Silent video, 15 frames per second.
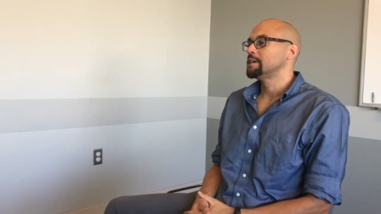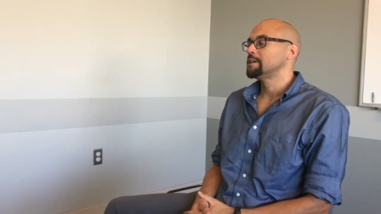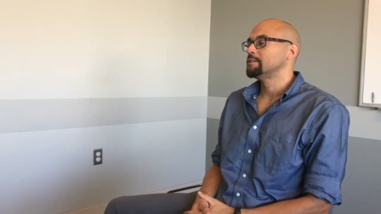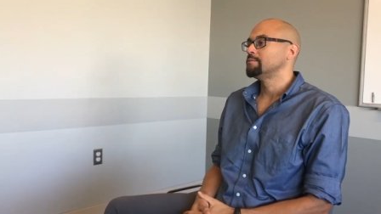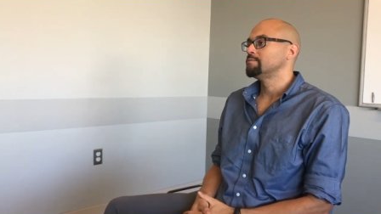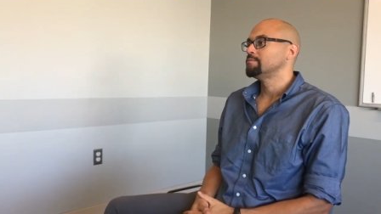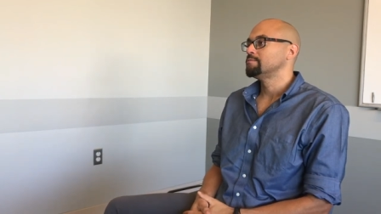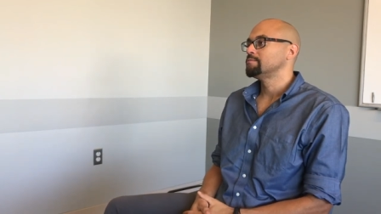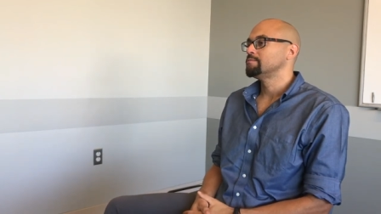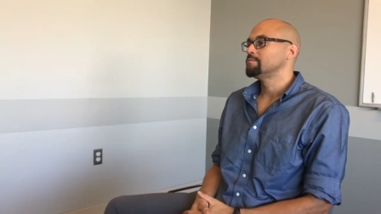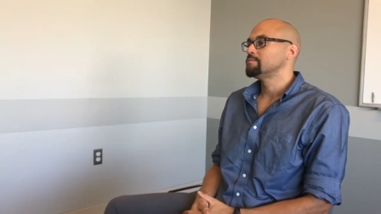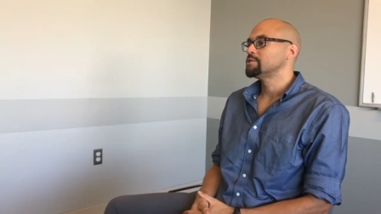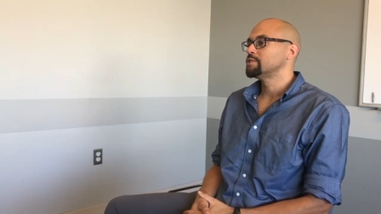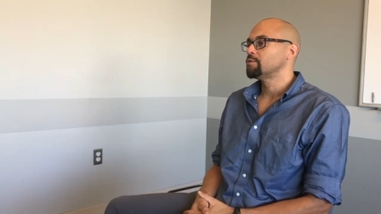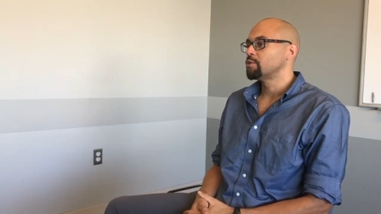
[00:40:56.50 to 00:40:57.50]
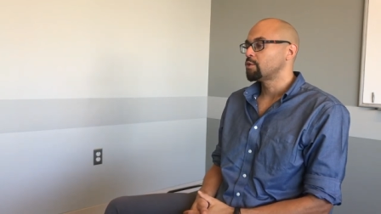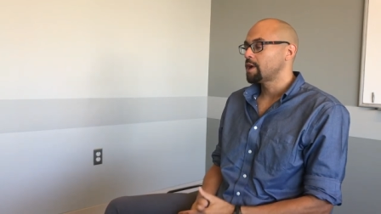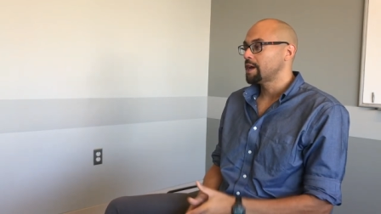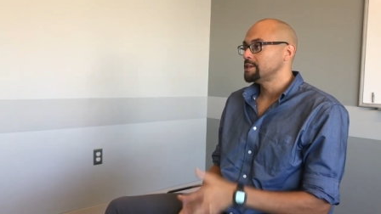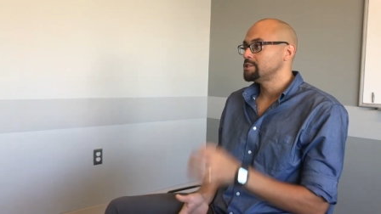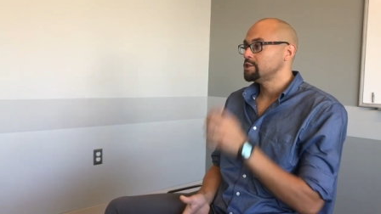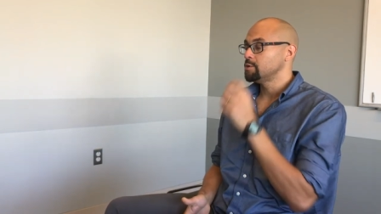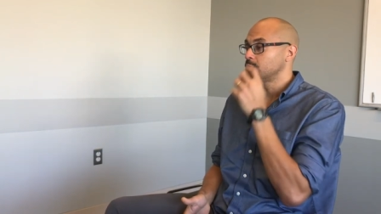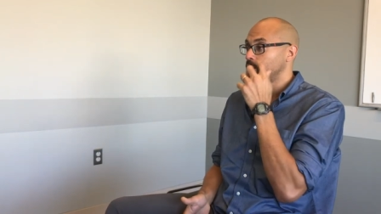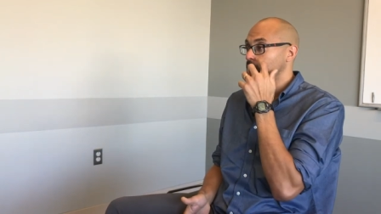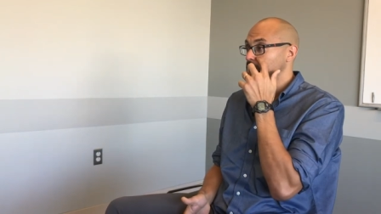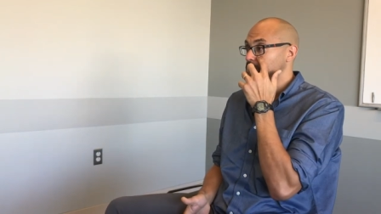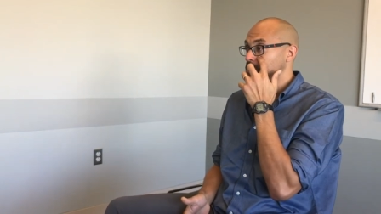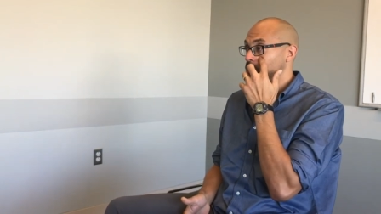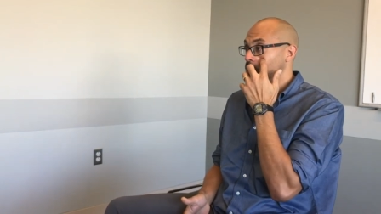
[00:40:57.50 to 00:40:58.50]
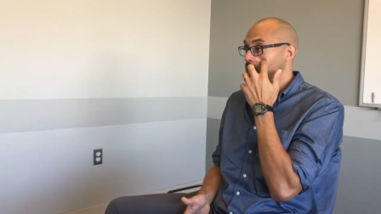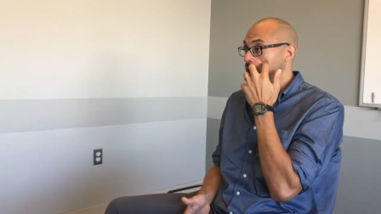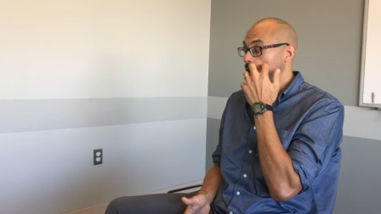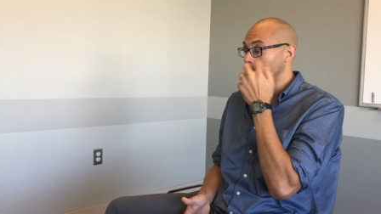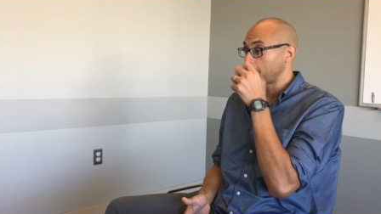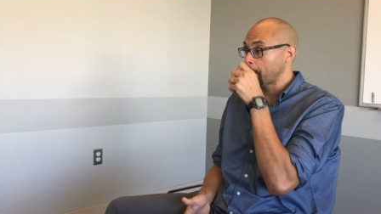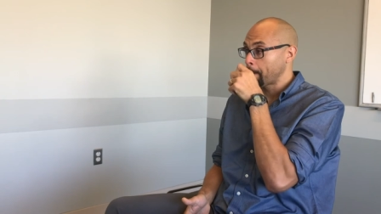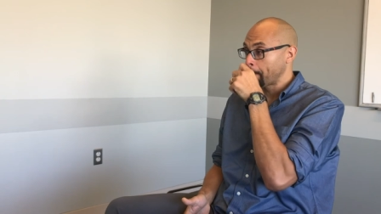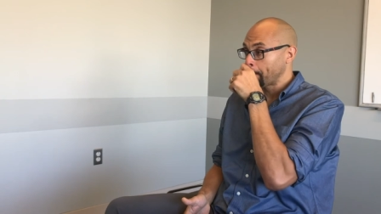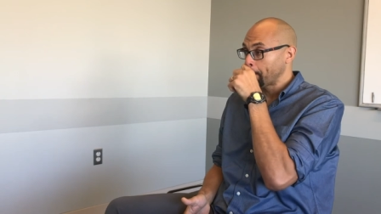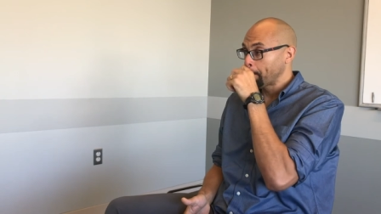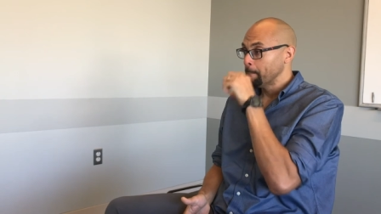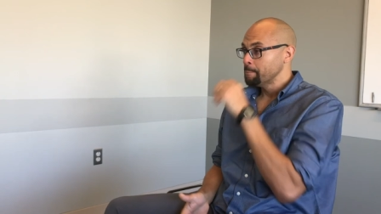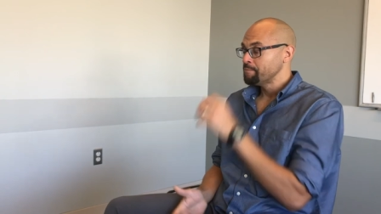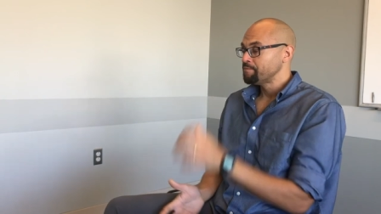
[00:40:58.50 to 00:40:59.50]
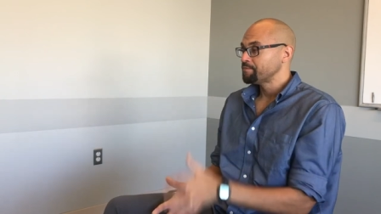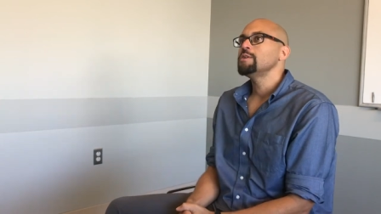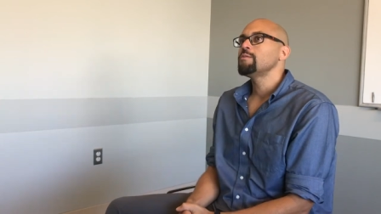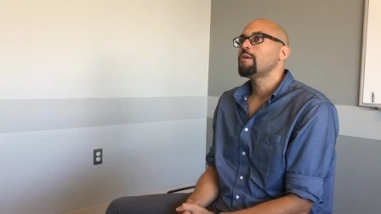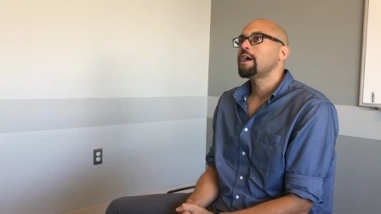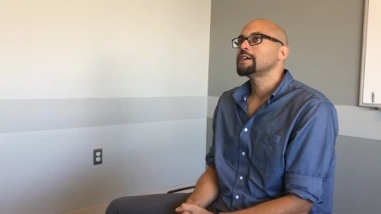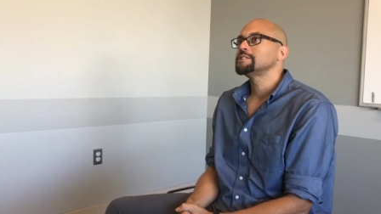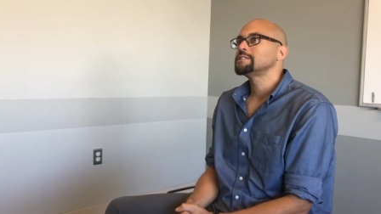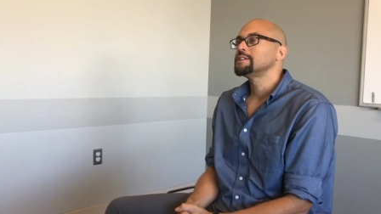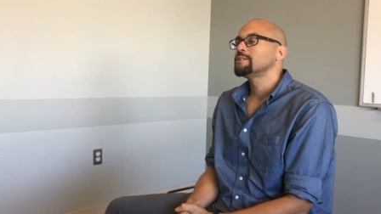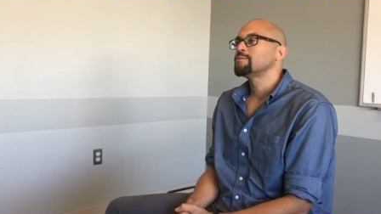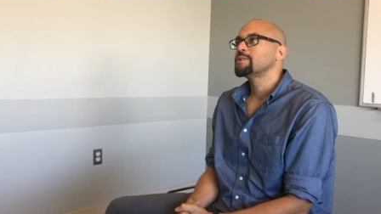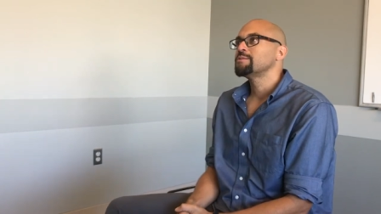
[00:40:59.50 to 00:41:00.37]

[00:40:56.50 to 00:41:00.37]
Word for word: uh, civil rights, human rights lawyer. We watched it,